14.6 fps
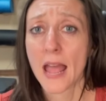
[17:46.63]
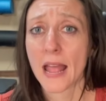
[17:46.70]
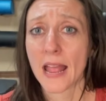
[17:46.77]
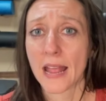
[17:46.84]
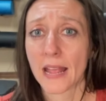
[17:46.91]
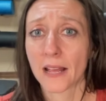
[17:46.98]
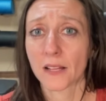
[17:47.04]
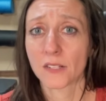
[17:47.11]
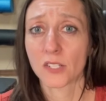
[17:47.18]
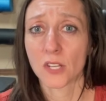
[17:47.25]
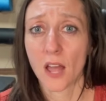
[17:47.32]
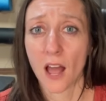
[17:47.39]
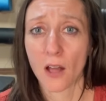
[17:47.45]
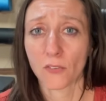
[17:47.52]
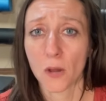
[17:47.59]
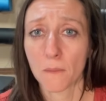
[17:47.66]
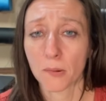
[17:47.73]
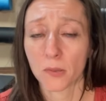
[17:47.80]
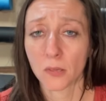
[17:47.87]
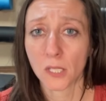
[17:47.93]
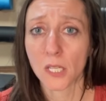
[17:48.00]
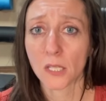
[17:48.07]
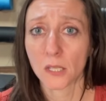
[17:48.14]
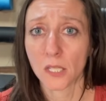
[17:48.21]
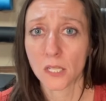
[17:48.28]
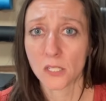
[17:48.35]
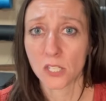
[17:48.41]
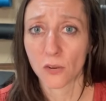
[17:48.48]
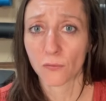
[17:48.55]
and have
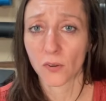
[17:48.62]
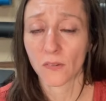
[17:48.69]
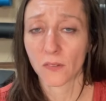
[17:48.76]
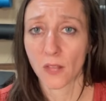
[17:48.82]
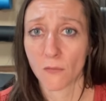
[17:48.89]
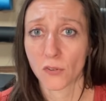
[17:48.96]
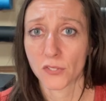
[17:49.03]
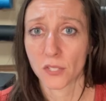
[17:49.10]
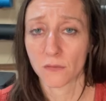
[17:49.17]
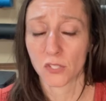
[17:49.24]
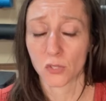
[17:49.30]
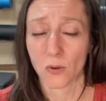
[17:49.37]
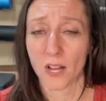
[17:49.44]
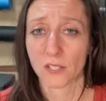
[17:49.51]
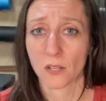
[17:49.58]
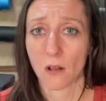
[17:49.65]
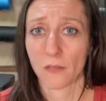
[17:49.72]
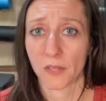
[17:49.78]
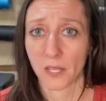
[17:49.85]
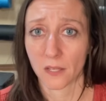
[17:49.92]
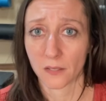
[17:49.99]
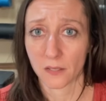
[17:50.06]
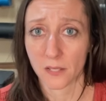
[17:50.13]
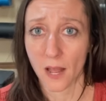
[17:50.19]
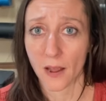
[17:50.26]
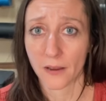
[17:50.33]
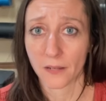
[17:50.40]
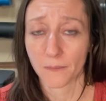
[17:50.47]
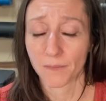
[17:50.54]
completely different levels of stress on the
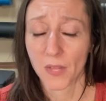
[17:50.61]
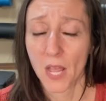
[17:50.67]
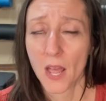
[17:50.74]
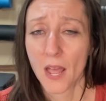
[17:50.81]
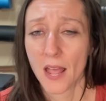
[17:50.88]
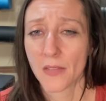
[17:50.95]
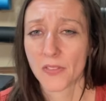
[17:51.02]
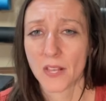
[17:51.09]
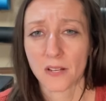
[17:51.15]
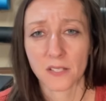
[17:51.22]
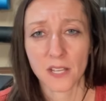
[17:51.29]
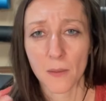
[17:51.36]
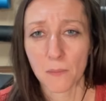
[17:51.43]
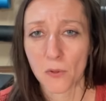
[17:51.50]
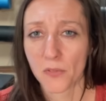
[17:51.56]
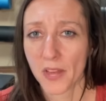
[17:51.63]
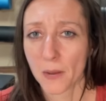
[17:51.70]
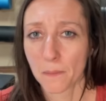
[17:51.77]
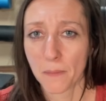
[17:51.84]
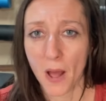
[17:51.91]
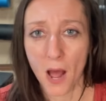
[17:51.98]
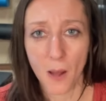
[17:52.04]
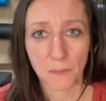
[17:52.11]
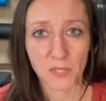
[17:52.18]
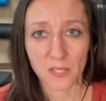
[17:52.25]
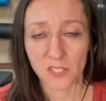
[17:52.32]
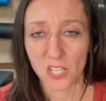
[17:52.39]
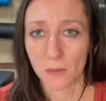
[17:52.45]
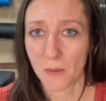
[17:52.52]
inside. And the example that pops
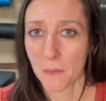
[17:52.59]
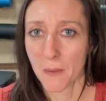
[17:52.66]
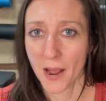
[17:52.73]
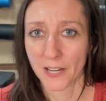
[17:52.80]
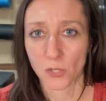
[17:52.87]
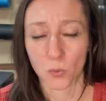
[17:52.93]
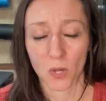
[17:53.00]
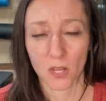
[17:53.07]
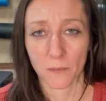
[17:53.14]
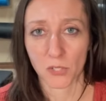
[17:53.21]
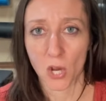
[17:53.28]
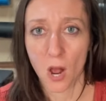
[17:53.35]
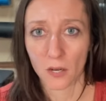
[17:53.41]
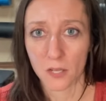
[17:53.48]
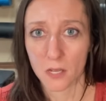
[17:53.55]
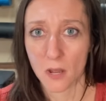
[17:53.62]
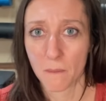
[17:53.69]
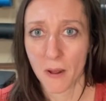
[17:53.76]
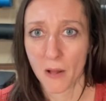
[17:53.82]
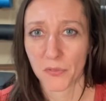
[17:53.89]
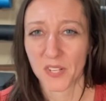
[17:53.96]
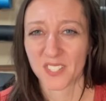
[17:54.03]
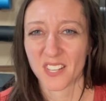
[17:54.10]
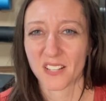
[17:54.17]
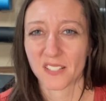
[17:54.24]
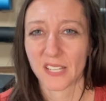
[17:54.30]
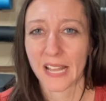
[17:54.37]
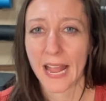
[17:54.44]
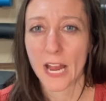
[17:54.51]
into my mind while I'm talking about this
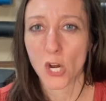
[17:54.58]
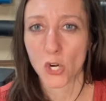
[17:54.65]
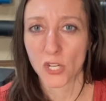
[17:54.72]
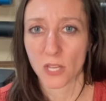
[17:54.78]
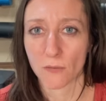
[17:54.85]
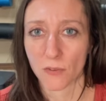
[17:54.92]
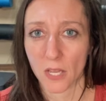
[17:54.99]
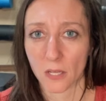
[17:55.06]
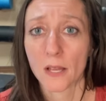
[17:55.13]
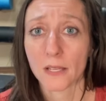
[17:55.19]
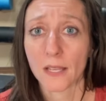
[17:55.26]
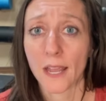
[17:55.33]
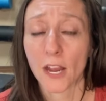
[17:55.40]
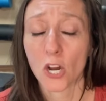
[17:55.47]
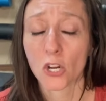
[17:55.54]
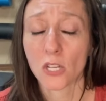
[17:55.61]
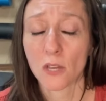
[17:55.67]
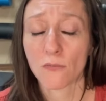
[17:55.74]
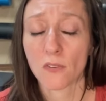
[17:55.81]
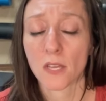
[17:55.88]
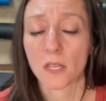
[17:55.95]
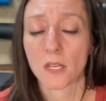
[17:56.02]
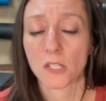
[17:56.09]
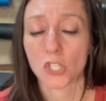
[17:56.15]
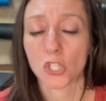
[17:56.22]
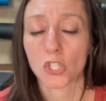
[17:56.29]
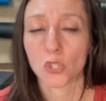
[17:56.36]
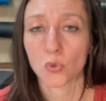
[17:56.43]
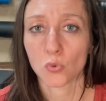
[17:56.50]
is caregiving. Caregiving is
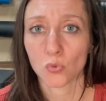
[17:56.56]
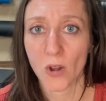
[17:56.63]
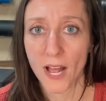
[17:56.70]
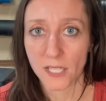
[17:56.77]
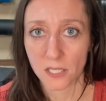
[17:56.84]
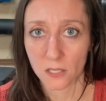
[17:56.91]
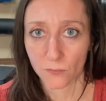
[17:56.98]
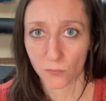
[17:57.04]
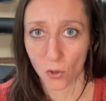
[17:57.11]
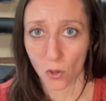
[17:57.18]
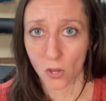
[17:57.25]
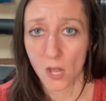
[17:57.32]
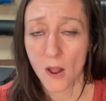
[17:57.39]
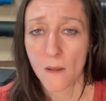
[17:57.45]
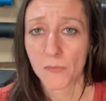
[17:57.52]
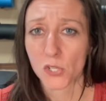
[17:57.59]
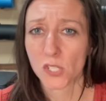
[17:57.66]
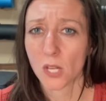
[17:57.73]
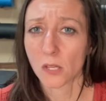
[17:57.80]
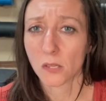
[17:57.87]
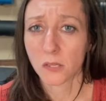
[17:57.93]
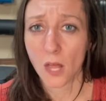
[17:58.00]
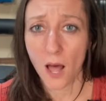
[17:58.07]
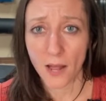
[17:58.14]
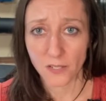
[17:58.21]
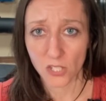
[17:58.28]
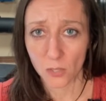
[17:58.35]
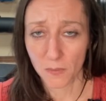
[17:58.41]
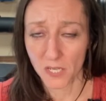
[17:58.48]
stressful. There's a
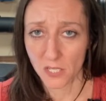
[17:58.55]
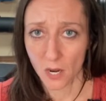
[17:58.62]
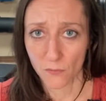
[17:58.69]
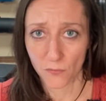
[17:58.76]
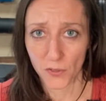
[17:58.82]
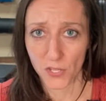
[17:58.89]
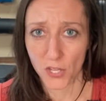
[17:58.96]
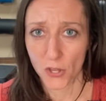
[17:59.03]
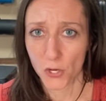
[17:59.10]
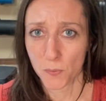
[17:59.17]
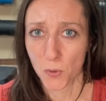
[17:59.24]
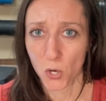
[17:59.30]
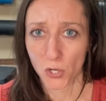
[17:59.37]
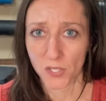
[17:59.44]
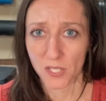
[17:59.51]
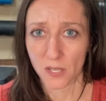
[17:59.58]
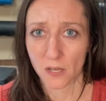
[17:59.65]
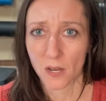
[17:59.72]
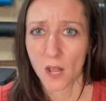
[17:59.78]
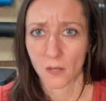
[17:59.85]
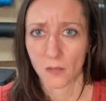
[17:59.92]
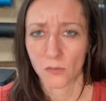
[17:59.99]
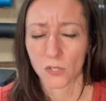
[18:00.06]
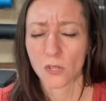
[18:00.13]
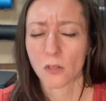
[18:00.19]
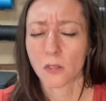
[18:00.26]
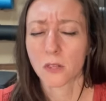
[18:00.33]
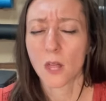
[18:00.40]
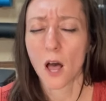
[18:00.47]
lot to be done for the other person. There's a
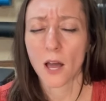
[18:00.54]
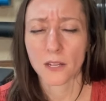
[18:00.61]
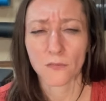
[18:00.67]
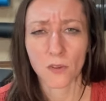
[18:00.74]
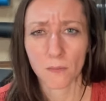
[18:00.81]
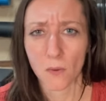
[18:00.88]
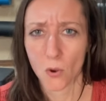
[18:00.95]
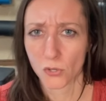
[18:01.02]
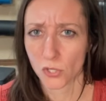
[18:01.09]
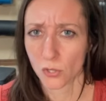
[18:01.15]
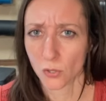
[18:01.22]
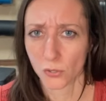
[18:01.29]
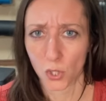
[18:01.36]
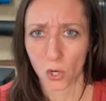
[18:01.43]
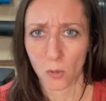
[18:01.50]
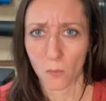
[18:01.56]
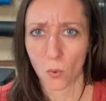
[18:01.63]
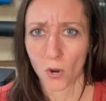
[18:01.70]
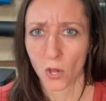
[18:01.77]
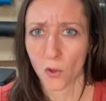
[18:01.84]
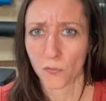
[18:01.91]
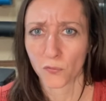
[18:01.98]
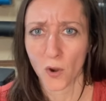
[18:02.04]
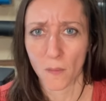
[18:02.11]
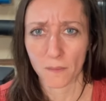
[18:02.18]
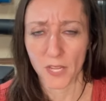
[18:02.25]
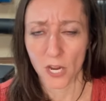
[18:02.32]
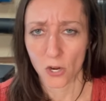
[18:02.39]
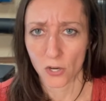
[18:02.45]
lot of emotional turmoil
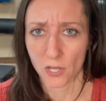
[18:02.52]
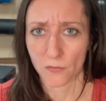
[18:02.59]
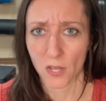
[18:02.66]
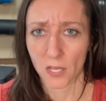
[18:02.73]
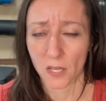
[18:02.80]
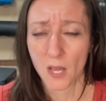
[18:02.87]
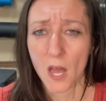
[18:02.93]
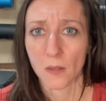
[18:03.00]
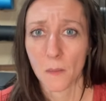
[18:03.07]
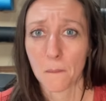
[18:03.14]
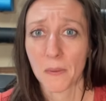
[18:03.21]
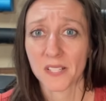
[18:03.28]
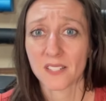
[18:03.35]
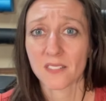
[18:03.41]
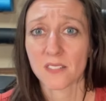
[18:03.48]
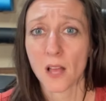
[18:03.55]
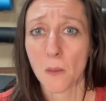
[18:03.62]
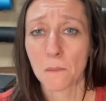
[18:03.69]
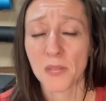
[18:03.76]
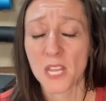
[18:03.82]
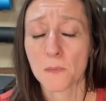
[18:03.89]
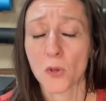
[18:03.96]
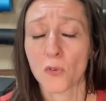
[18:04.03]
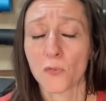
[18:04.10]
from caregiving. But some people